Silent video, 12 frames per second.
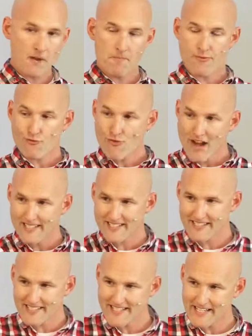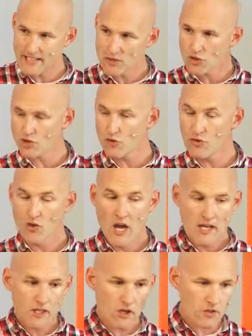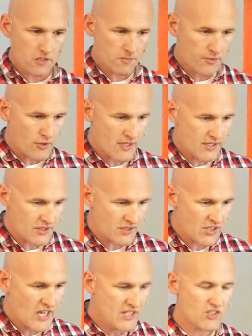press into God's presence,